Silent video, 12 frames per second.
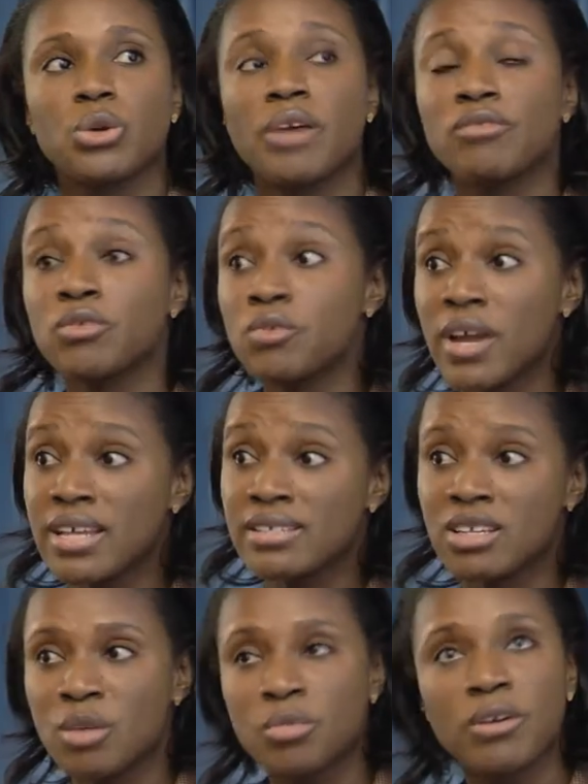have raised
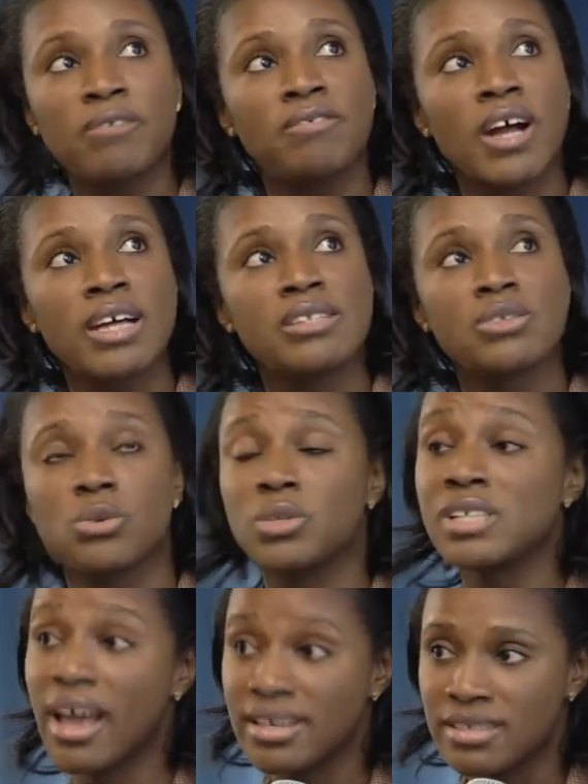a number of funds,
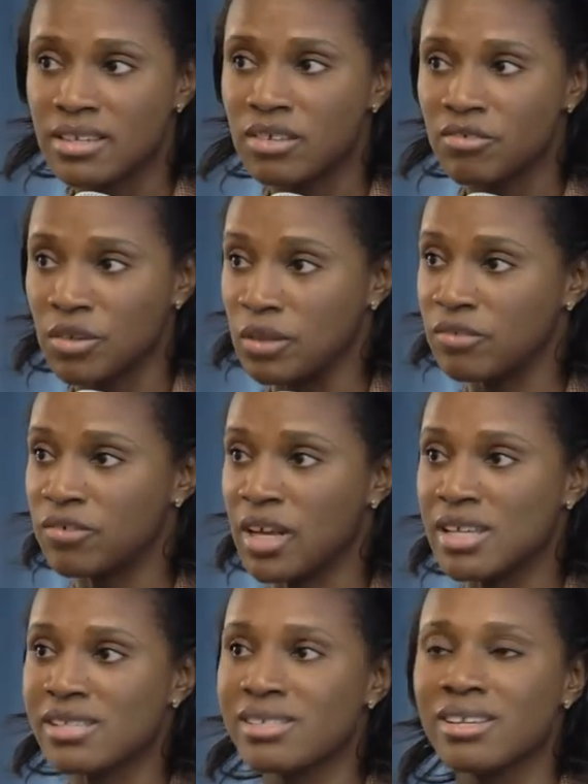who's exited for the
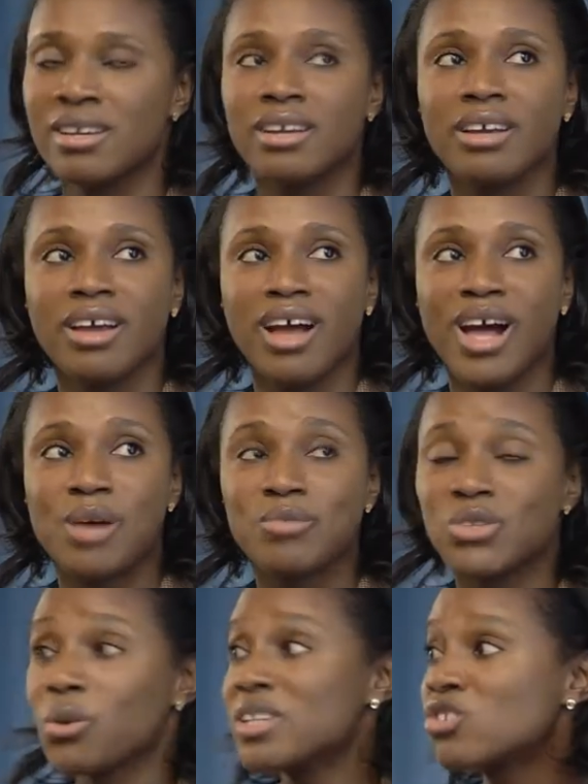funds. Um,
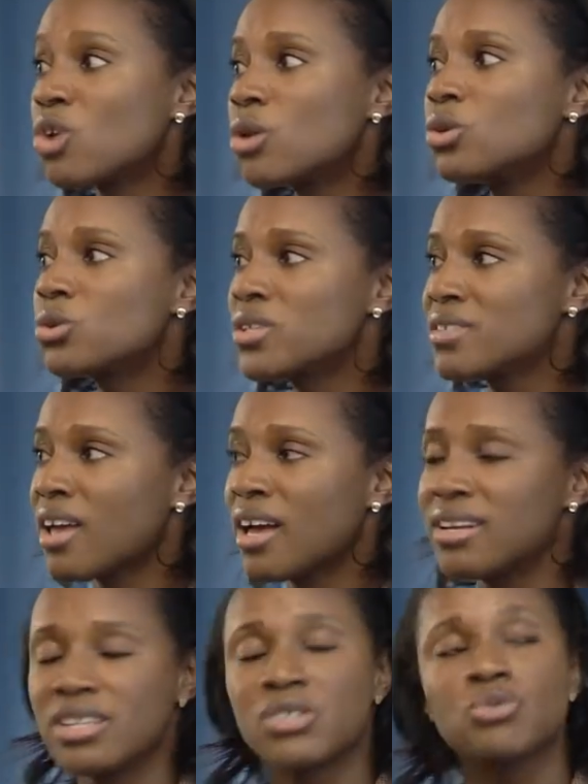so as Jean-Luc
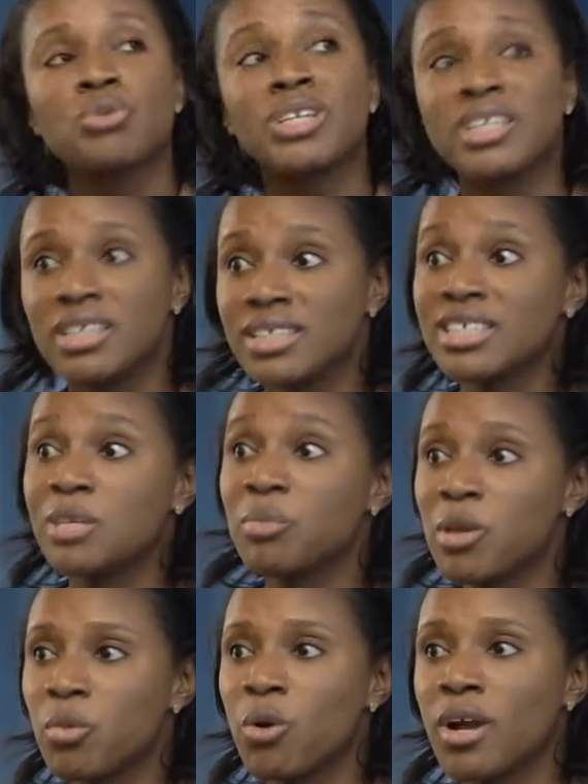said, it's really a
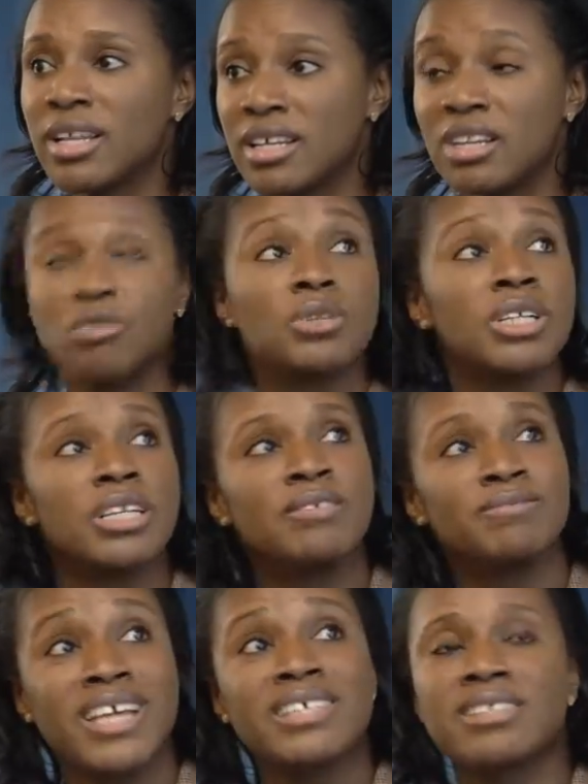tipping point and a really
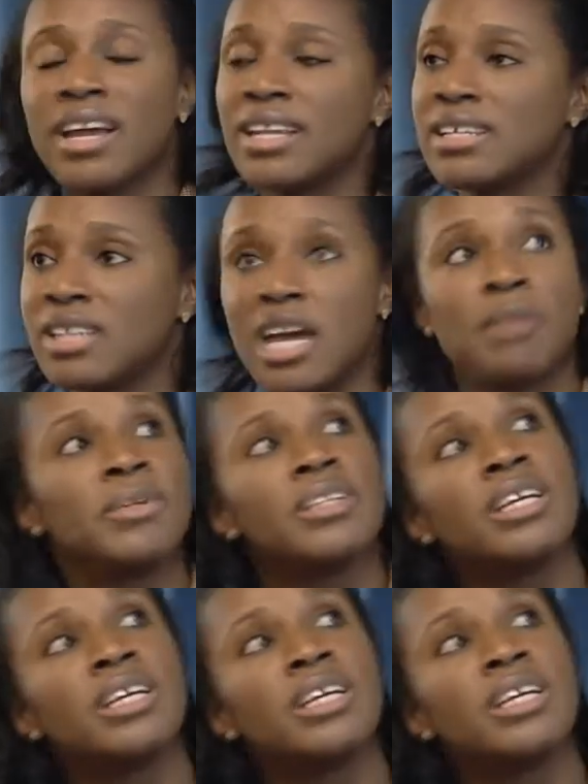exciting time in the